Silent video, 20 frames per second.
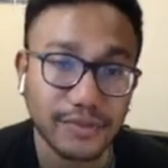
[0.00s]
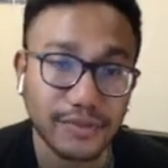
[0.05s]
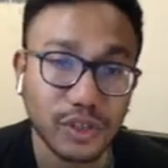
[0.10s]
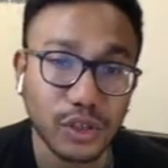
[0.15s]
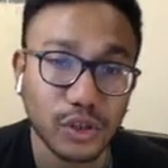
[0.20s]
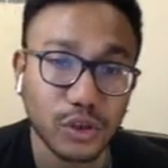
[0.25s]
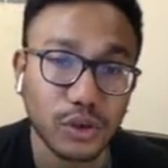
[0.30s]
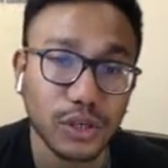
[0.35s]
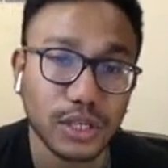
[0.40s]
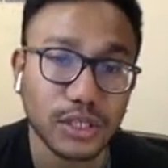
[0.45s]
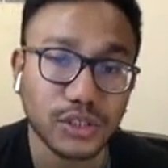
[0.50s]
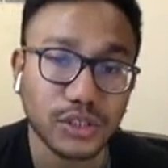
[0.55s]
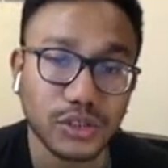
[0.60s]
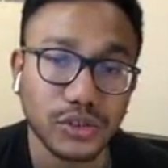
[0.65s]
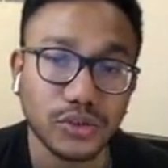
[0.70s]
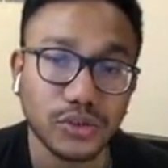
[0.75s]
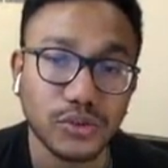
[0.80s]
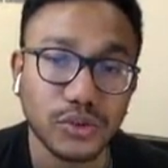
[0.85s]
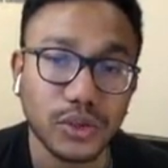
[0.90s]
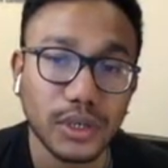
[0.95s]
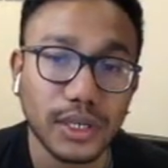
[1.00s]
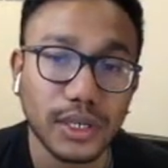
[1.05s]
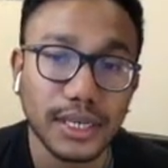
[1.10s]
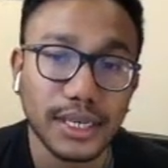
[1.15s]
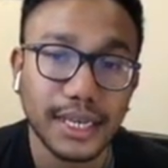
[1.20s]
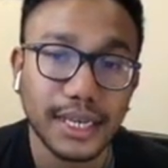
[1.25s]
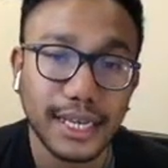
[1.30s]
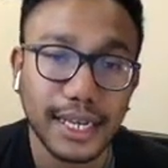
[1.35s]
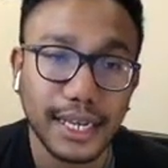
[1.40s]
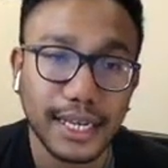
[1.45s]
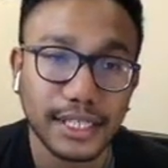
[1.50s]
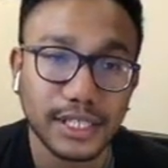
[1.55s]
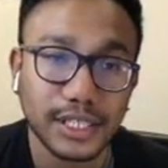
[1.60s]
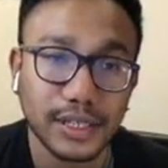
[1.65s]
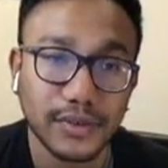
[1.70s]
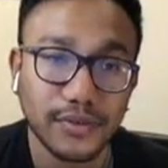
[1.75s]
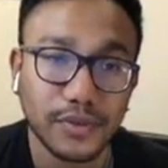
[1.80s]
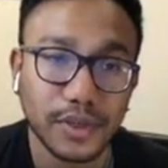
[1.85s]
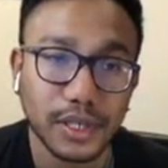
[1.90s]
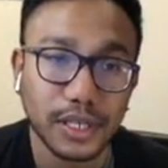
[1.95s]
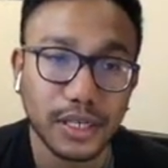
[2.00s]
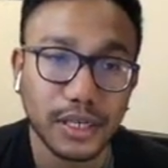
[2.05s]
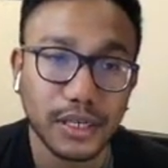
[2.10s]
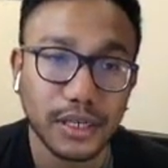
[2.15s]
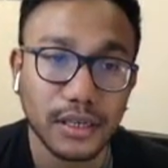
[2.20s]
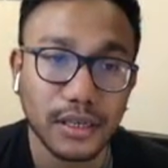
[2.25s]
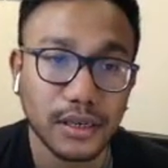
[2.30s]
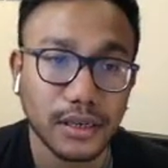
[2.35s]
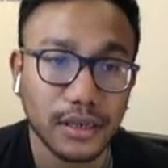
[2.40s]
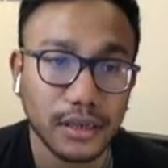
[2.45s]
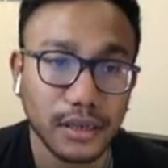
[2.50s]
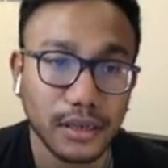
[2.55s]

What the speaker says: to look into each of the,